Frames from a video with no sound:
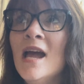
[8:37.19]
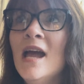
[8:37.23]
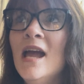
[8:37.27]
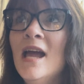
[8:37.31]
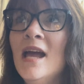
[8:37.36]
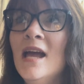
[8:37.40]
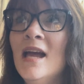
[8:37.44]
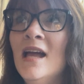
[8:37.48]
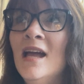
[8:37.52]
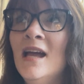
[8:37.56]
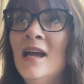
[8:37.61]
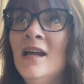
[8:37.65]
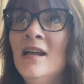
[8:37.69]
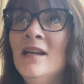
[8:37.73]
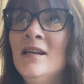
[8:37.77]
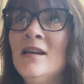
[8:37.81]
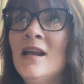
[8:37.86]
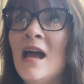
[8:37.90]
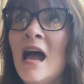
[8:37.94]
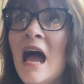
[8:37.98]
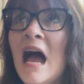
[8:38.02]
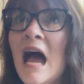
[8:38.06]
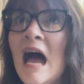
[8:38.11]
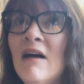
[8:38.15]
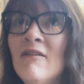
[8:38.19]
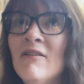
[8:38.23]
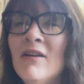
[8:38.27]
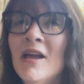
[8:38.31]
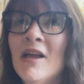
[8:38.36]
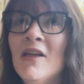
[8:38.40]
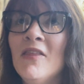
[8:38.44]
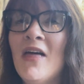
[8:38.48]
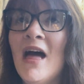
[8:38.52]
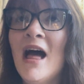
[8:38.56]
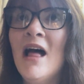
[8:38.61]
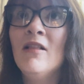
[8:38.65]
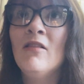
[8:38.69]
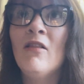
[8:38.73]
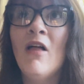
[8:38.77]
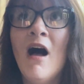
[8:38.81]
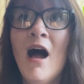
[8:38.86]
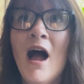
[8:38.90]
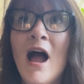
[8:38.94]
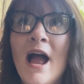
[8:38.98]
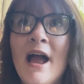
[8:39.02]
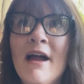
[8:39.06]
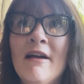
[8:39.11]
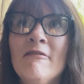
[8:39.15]
and having that
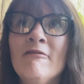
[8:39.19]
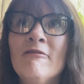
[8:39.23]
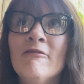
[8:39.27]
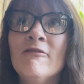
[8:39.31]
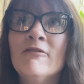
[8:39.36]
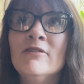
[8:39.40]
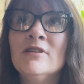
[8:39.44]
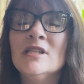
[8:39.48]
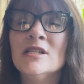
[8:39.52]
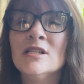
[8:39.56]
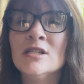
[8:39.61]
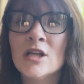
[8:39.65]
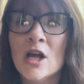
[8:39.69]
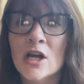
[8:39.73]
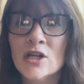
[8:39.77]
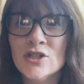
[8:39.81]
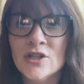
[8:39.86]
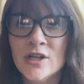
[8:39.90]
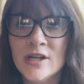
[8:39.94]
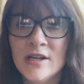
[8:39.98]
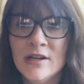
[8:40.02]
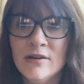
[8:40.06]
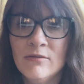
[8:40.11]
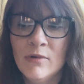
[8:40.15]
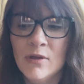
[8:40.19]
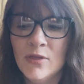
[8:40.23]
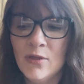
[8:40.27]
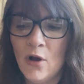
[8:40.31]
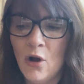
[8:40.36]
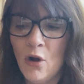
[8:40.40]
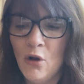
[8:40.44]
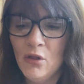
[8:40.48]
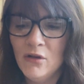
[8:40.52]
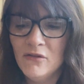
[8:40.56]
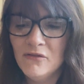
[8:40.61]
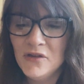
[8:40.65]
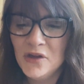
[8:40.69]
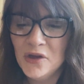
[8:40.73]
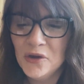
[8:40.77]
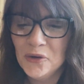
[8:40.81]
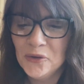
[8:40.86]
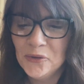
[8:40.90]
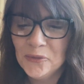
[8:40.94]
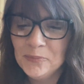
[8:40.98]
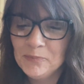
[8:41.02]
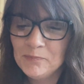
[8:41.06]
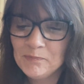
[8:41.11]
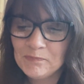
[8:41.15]
live discussion with all of
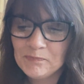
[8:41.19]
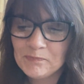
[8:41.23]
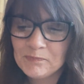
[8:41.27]
you.